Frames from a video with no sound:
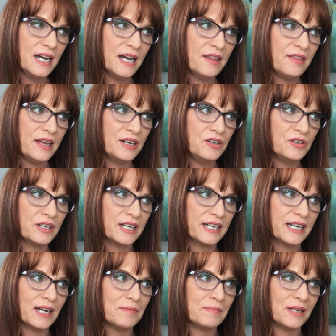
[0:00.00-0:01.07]
And then you can
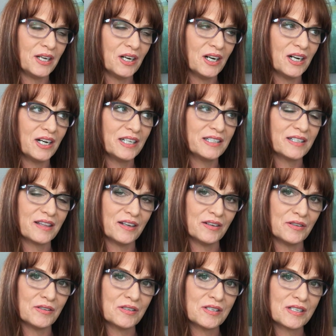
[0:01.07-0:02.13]
get beyond
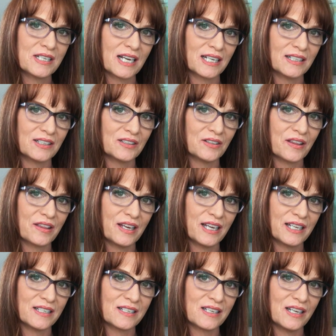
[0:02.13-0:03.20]
those technical
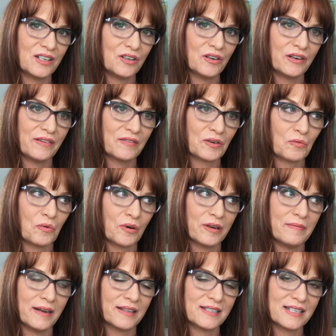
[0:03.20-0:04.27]
things and you don't even have to worry
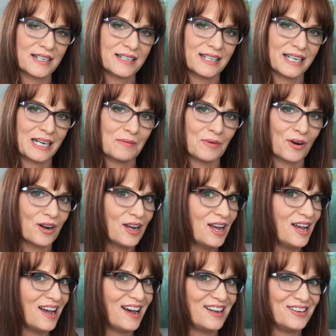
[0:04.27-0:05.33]
about the technique anymore.
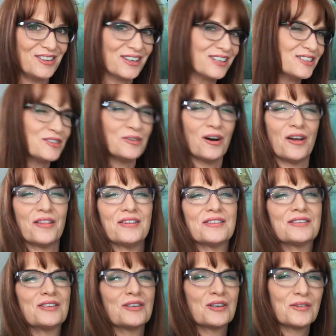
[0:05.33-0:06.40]
And you can do all
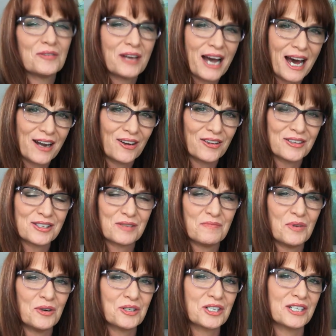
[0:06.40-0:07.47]
this. You can add all this
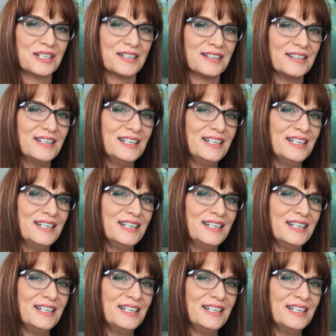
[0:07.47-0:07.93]
emotion